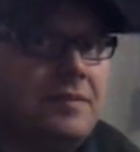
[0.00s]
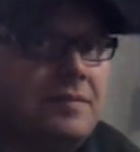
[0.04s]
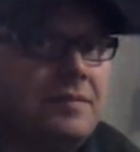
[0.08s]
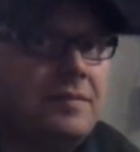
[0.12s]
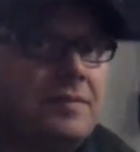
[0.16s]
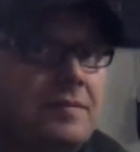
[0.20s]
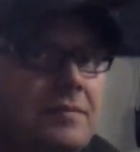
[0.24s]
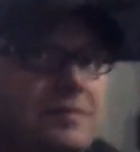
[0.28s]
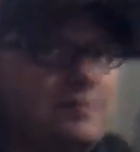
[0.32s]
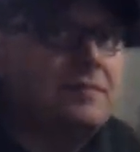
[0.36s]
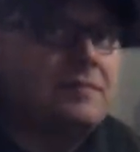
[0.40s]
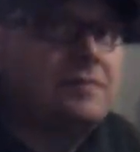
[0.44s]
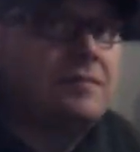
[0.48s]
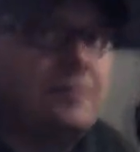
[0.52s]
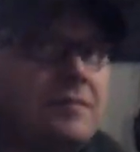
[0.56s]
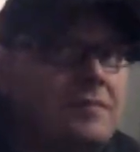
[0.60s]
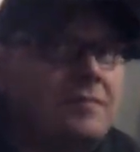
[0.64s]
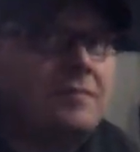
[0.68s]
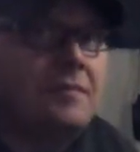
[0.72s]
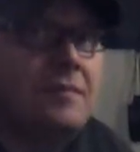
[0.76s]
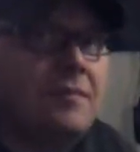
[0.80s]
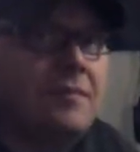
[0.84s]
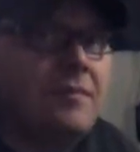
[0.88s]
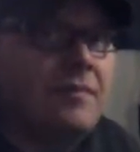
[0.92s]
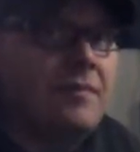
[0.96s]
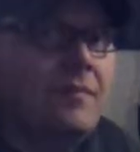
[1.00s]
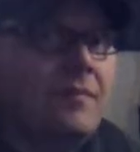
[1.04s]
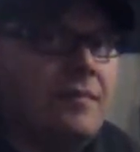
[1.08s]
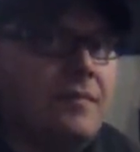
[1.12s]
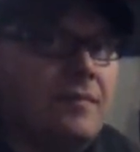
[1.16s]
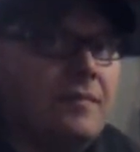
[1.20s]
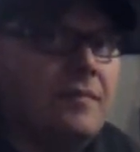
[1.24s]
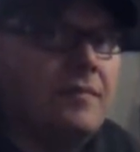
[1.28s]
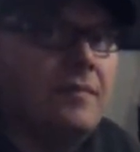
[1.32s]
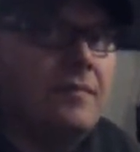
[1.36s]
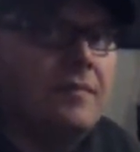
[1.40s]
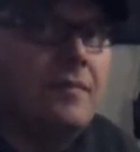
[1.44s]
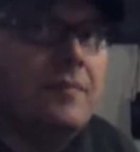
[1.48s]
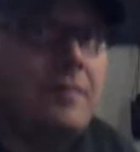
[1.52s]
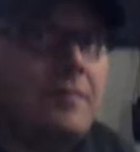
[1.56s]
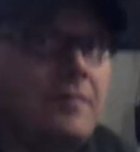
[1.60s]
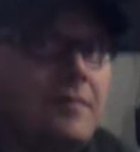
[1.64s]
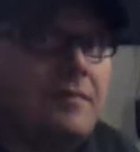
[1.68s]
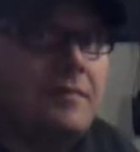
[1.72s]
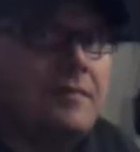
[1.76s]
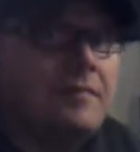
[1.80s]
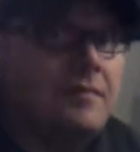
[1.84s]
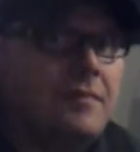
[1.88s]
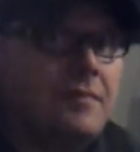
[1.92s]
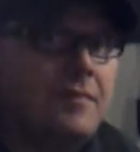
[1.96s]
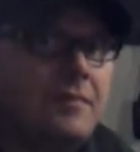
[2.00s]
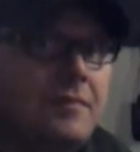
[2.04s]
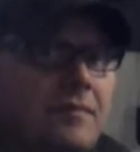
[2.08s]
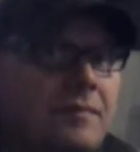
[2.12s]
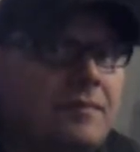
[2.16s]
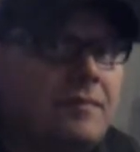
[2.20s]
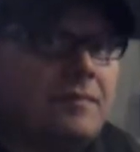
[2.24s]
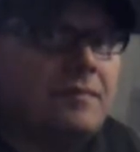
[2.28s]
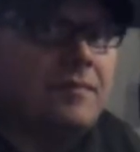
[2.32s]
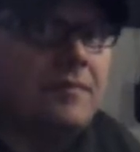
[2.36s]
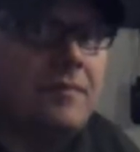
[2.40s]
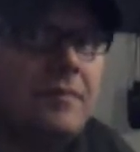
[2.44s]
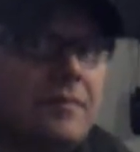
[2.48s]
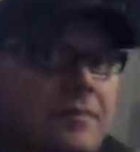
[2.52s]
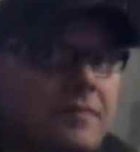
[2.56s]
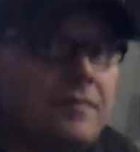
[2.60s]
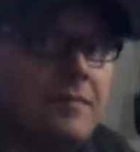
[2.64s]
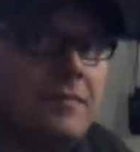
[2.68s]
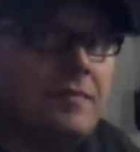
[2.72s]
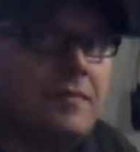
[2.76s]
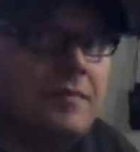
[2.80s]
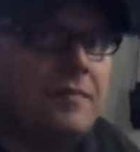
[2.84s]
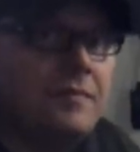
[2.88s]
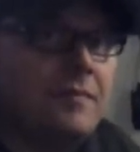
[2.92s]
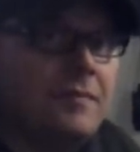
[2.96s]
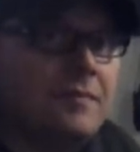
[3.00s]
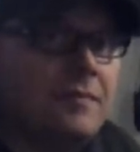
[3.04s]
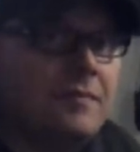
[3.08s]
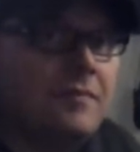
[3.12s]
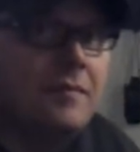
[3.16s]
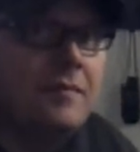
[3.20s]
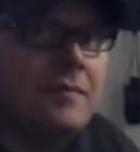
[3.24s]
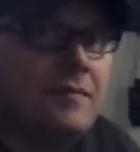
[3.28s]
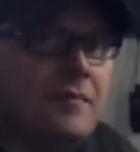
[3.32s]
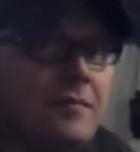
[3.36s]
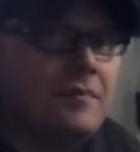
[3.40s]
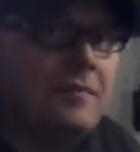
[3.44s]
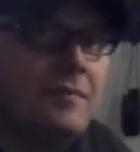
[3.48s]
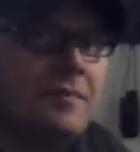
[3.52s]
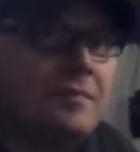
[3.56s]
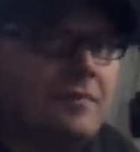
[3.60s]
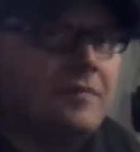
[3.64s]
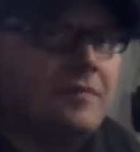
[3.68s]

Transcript: And it's got that frame-mounted barrel. So all these